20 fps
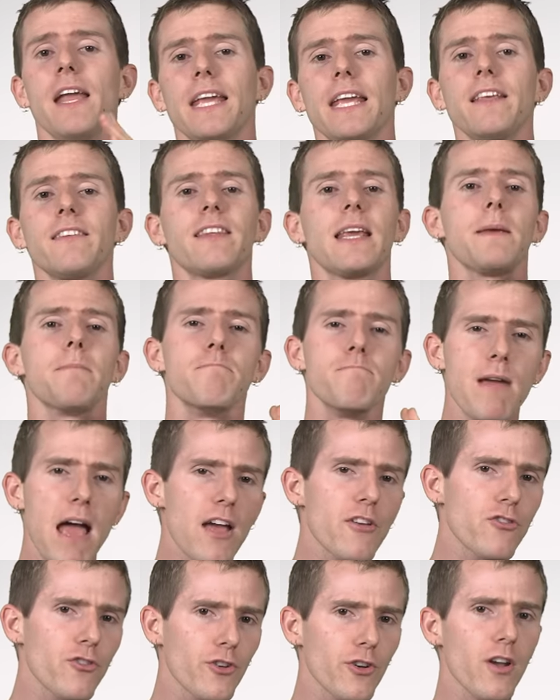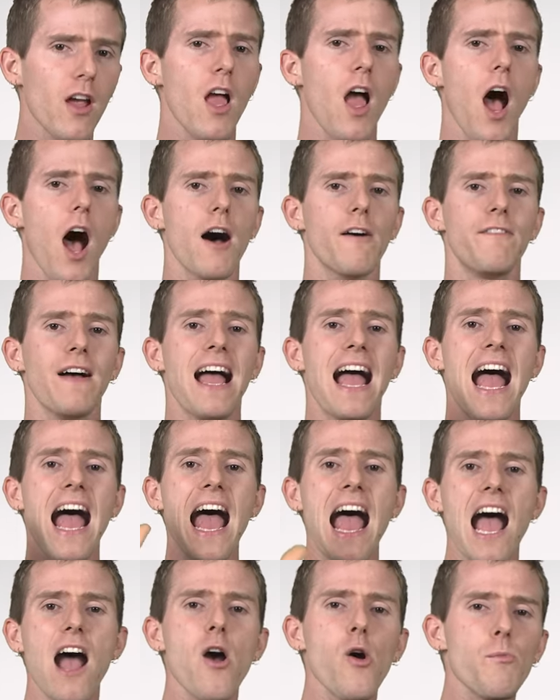is a measure of
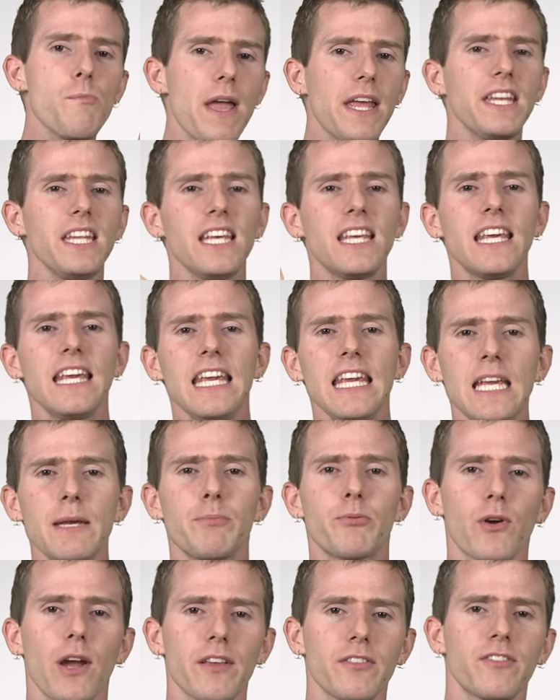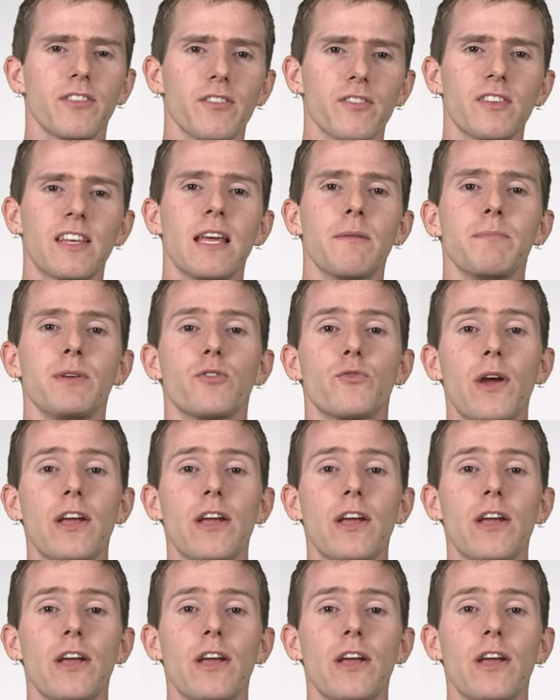how many key presses can be